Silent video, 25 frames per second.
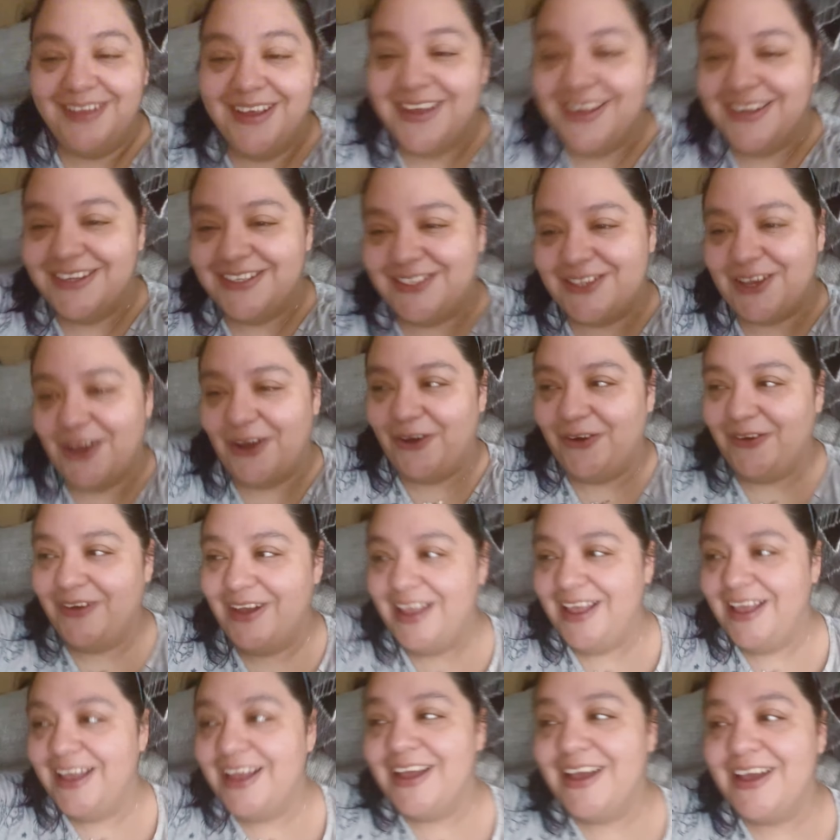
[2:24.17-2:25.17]
so
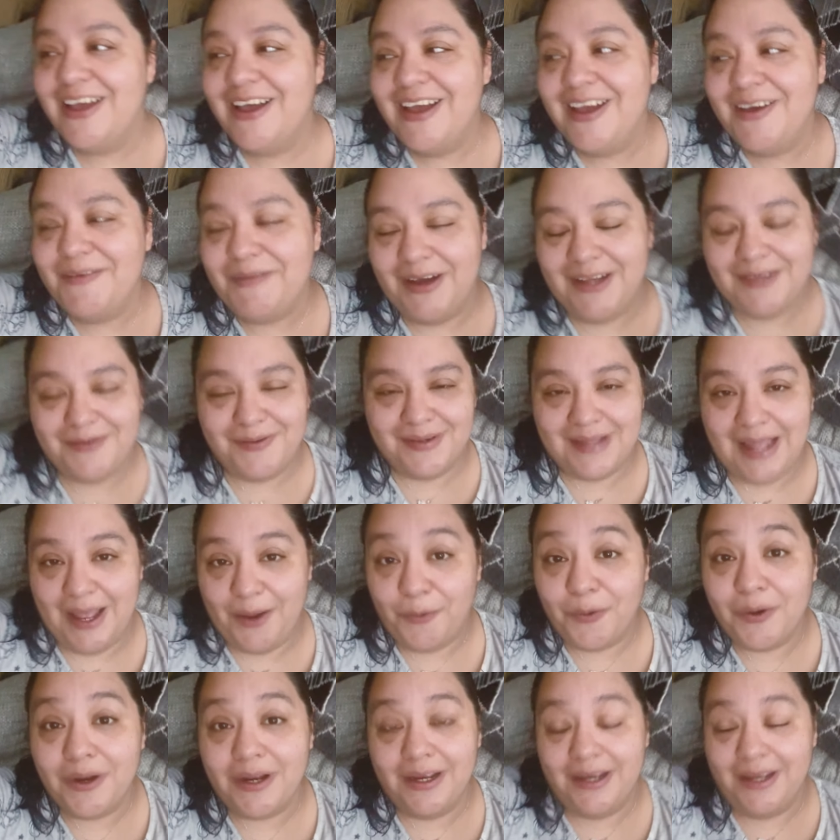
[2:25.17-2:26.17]
my husband was like,
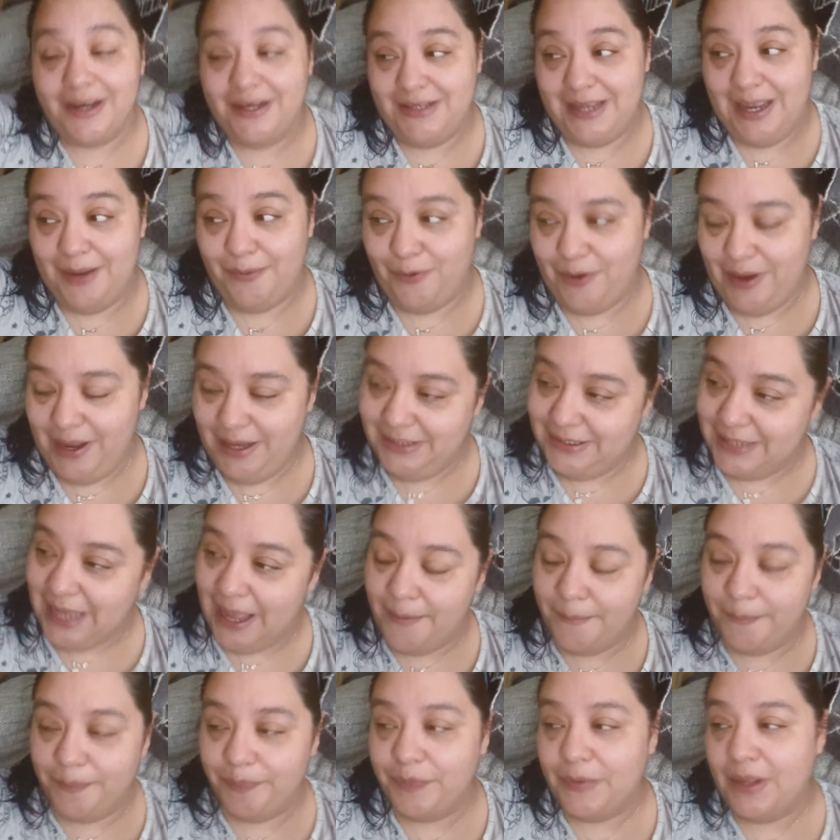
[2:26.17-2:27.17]
"We're gonna get a table ASAP."
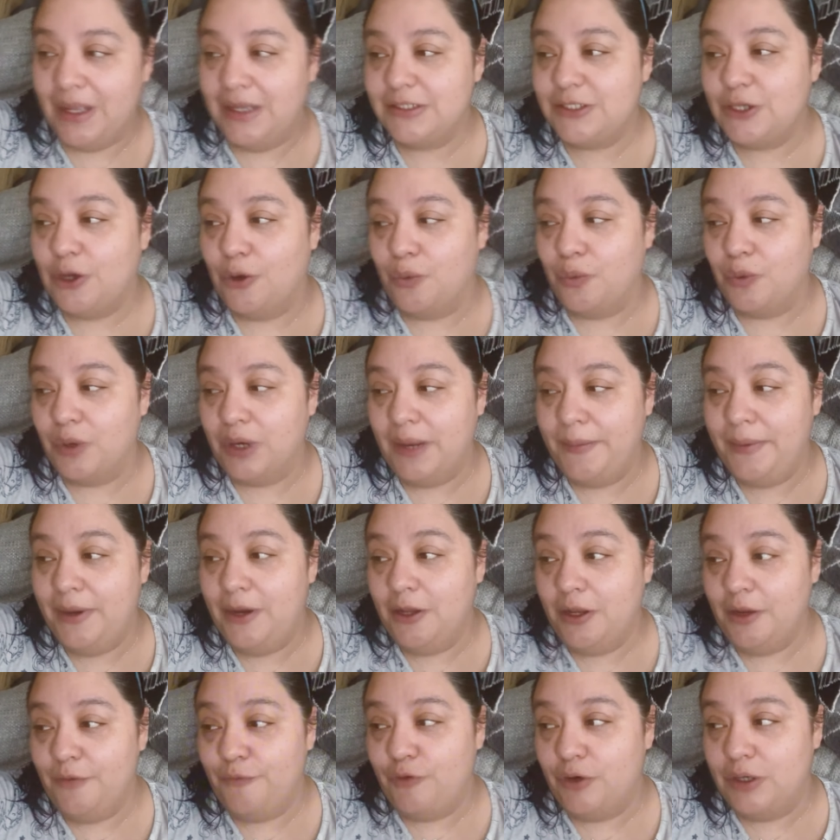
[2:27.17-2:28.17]
So we're going to be
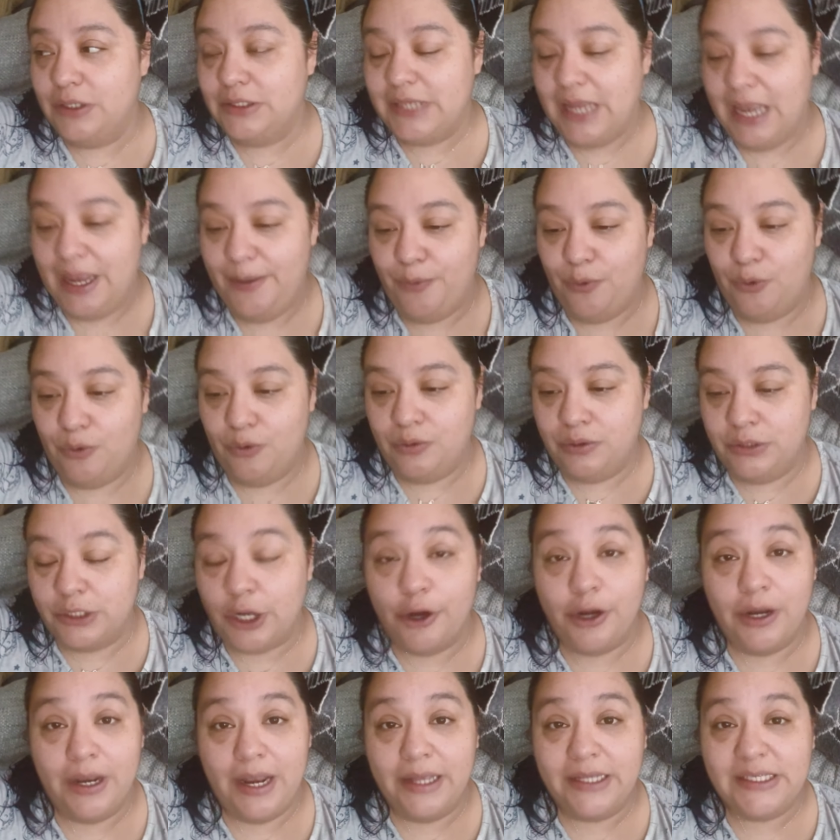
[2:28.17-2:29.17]
looking for a table
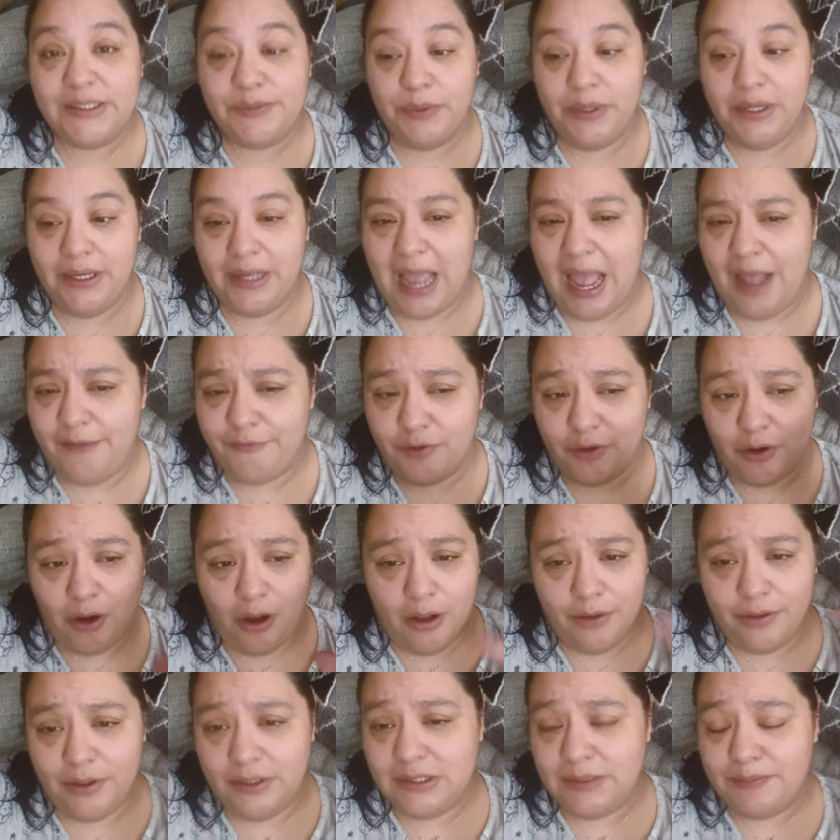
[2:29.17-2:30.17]
starting next week after
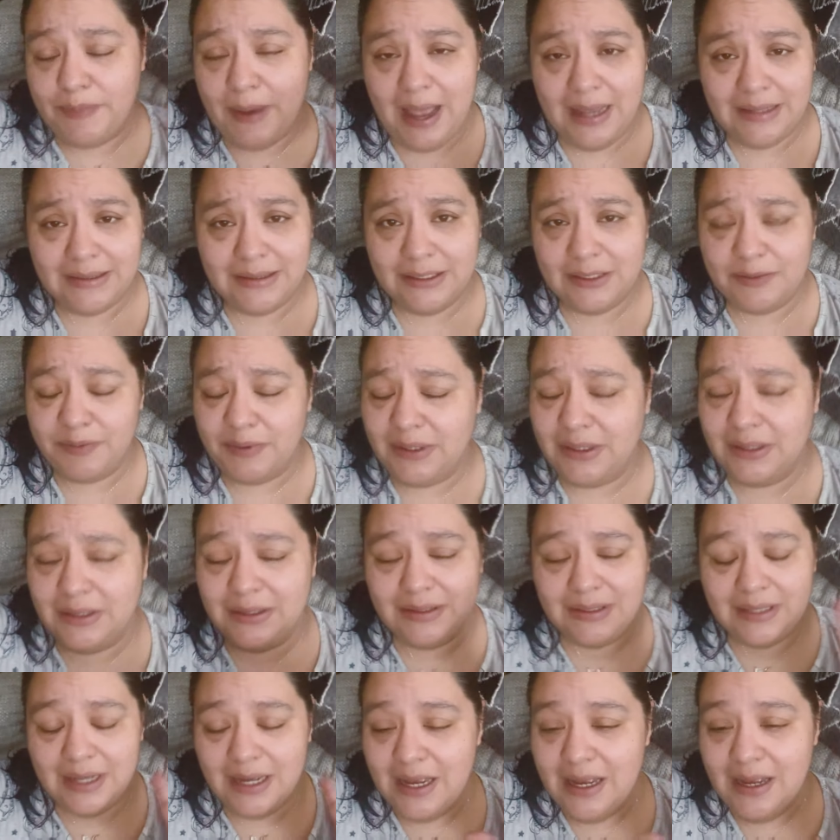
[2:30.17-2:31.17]
all this passes,
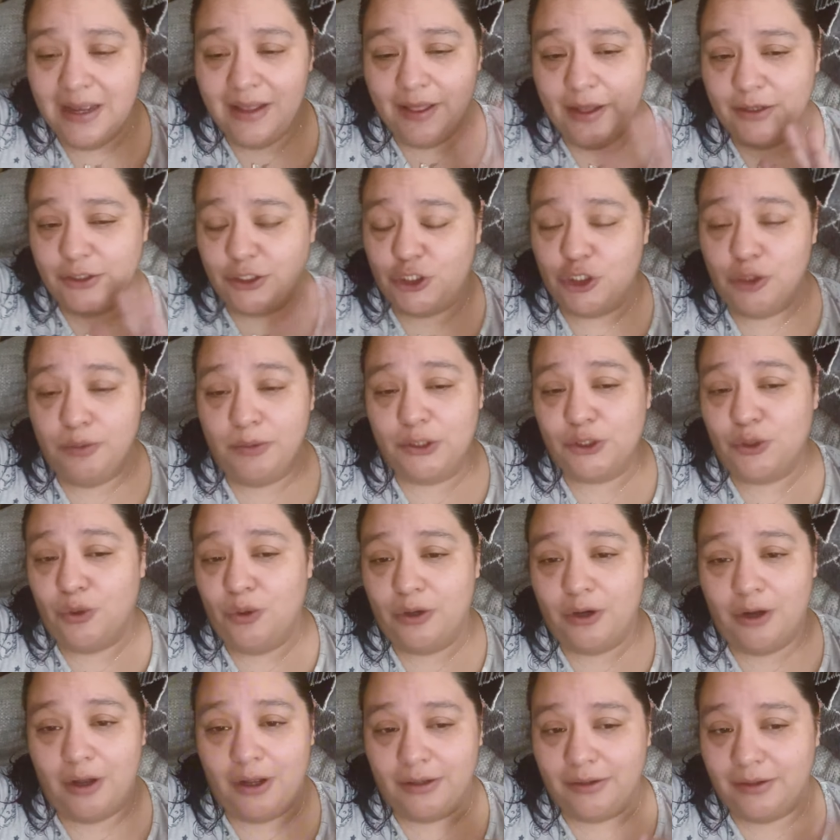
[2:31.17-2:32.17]
because there's just too much
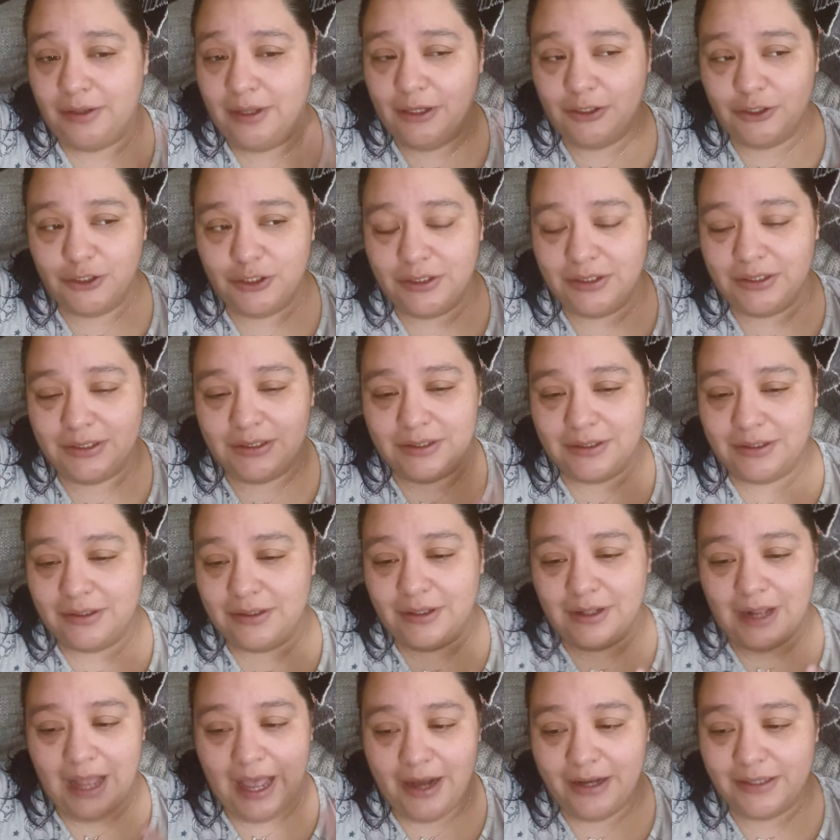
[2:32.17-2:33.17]
going on. There's just a
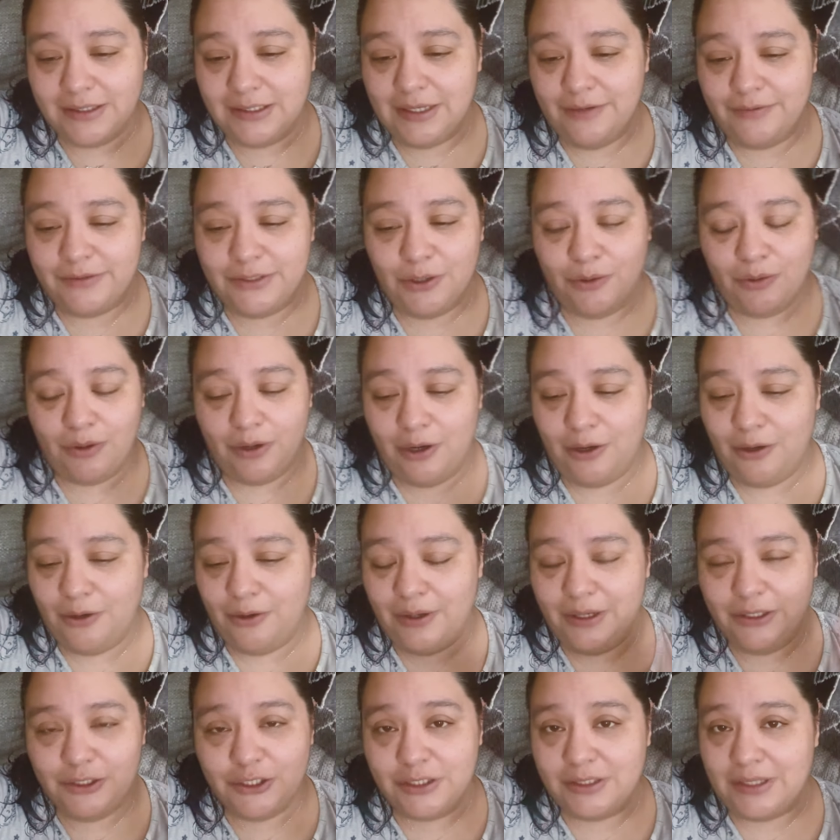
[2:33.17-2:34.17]
lot of stuff still
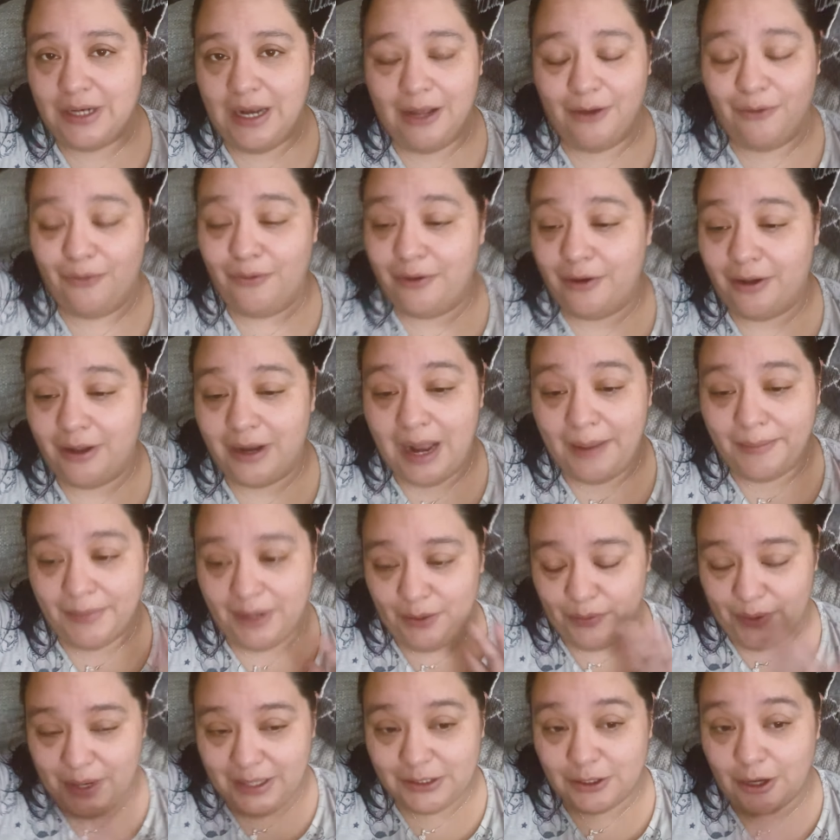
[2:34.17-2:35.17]
closed. It's just a lot going on. I'm going to
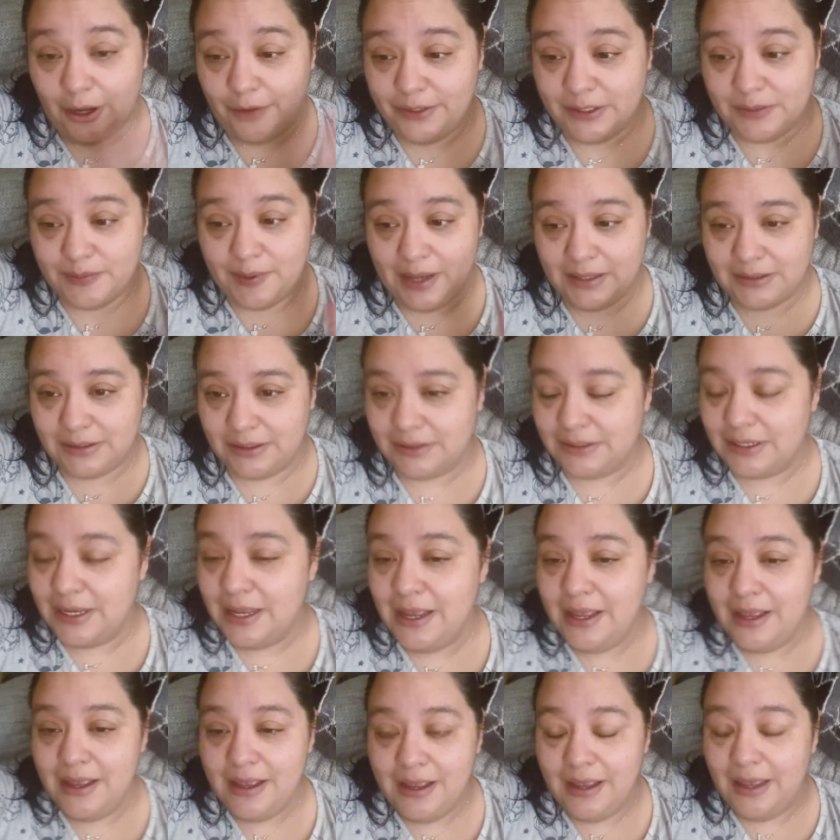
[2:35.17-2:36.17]
wait till all this passes.
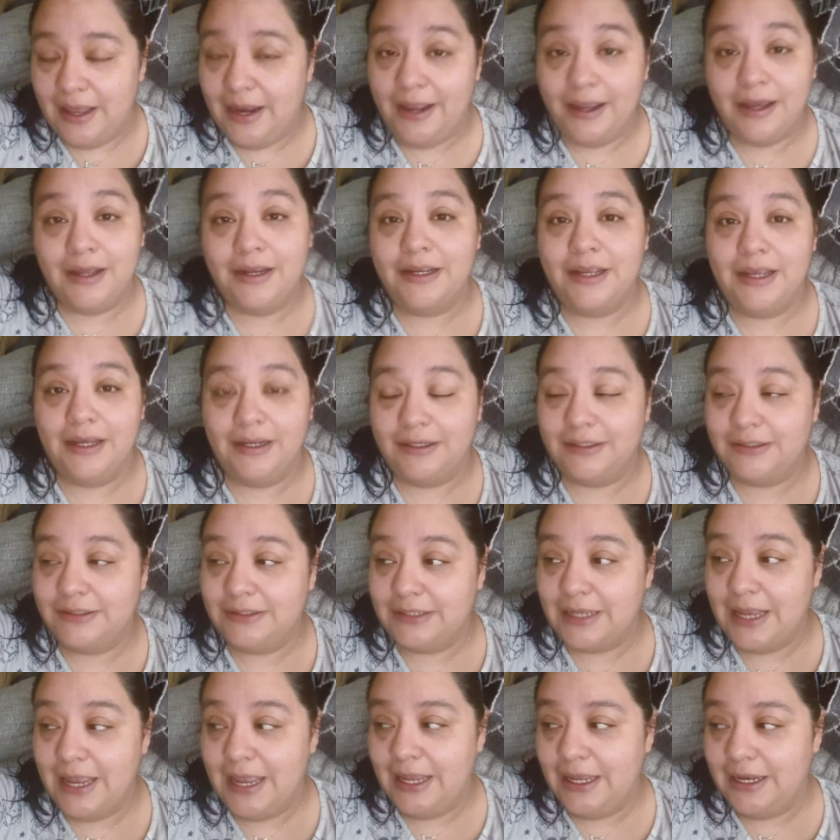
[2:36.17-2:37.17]
It ain't going to kill us.
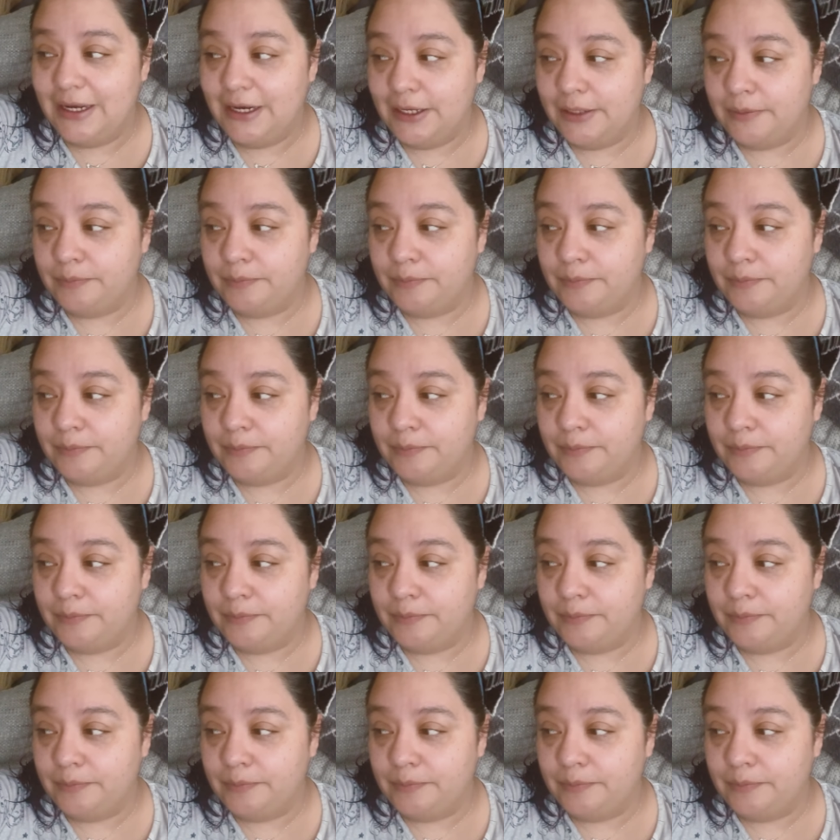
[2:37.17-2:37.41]
And